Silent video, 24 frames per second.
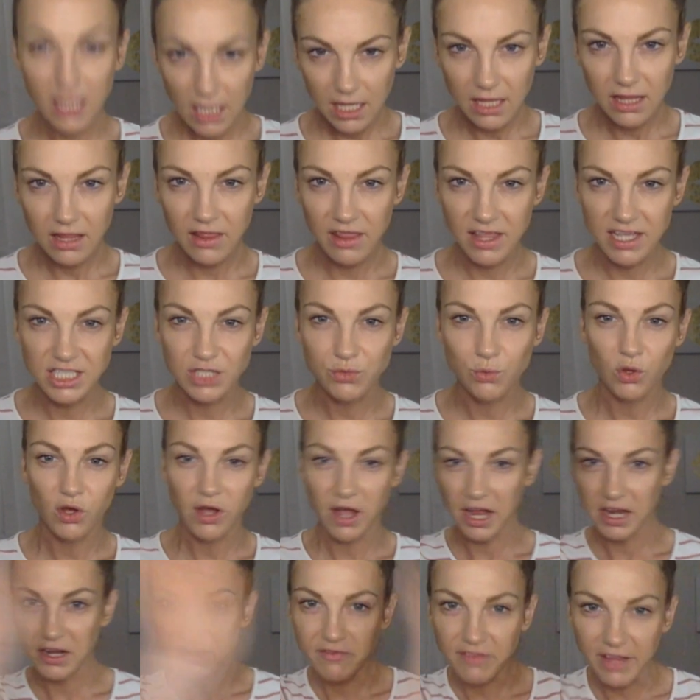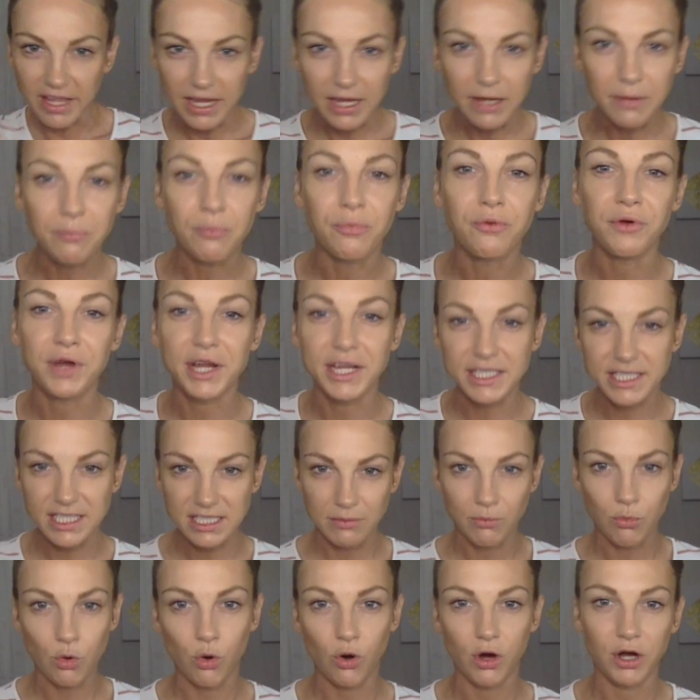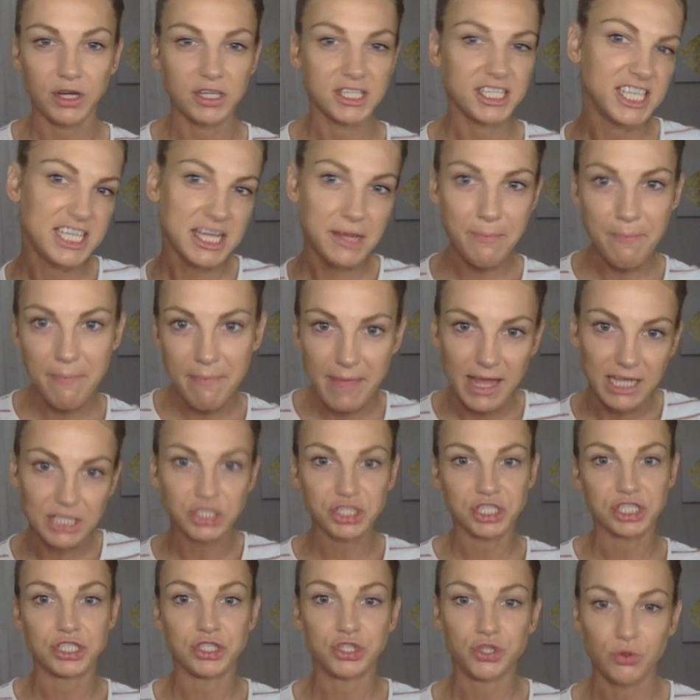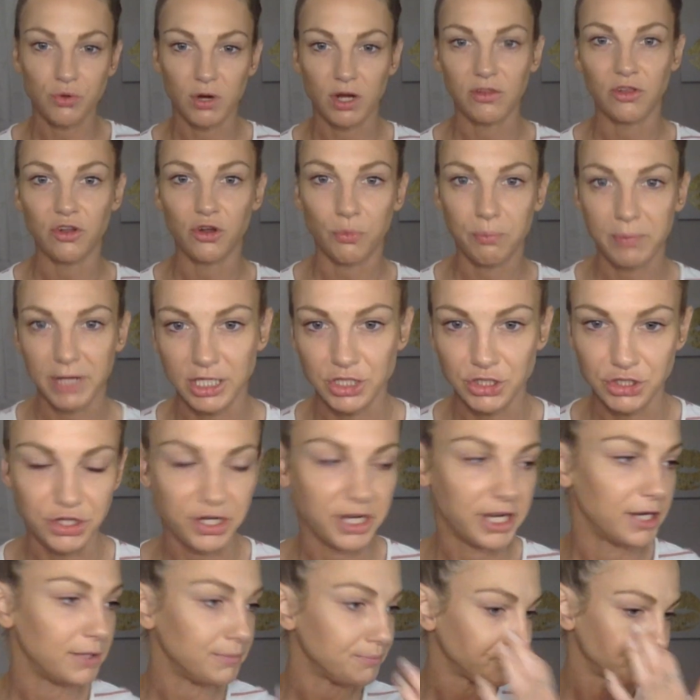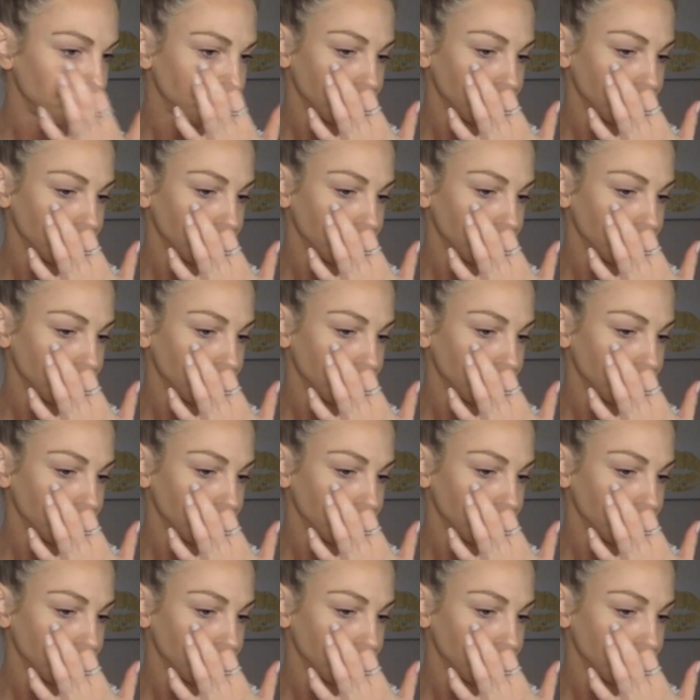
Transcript: this will kind of like bring some more dimension to our little picture here.